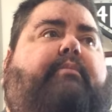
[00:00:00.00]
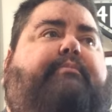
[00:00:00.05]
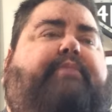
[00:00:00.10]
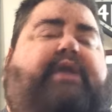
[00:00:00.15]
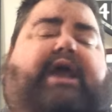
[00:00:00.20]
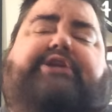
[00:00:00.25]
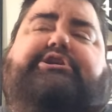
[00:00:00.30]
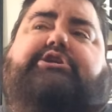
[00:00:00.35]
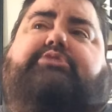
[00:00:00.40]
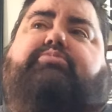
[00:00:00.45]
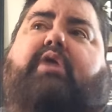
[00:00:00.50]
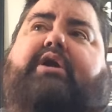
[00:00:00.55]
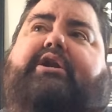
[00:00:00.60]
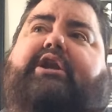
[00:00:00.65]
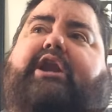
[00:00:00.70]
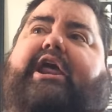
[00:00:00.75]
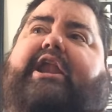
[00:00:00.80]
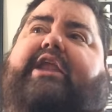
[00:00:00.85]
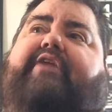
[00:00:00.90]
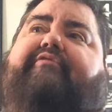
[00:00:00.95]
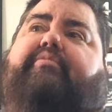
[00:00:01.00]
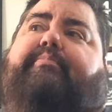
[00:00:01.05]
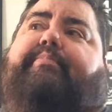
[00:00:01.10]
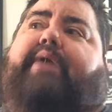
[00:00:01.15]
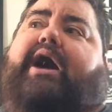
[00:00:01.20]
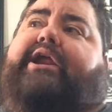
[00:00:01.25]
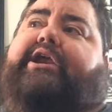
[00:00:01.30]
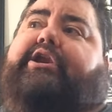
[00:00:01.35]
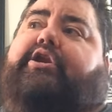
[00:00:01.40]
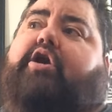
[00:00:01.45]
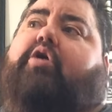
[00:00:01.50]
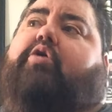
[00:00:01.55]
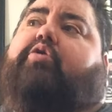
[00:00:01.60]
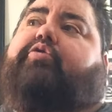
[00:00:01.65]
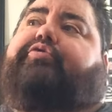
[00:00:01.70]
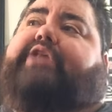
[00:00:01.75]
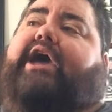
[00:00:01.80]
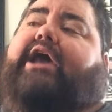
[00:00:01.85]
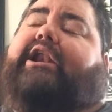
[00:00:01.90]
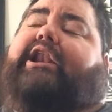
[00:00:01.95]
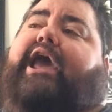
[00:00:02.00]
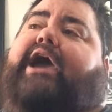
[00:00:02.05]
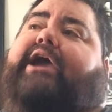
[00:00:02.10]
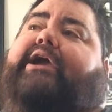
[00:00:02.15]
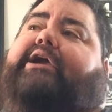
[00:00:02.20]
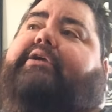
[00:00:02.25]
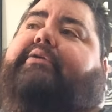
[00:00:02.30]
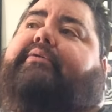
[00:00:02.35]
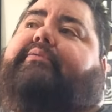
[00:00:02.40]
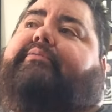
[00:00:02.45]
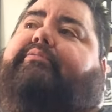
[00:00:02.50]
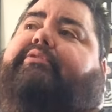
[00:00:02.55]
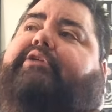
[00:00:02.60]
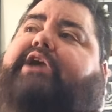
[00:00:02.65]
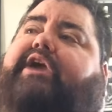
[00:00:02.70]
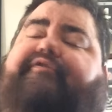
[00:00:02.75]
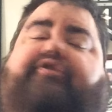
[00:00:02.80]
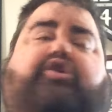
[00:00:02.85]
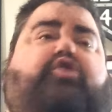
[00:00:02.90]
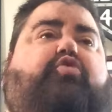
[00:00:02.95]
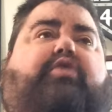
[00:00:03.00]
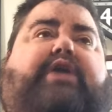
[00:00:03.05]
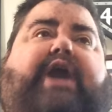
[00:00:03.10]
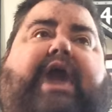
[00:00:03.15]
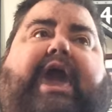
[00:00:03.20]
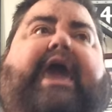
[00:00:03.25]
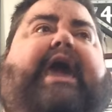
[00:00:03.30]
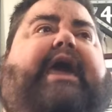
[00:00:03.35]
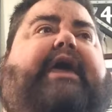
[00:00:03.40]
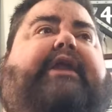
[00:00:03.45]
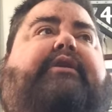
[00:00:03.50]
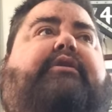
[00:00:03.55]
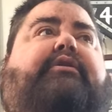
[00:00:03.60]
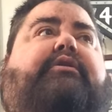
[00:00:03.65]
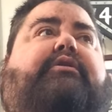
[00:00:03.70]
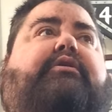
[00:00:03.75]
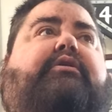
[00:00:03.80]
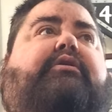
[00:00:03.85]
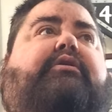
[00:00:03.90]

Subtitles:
But I just want to let everybody know that, like, if you can,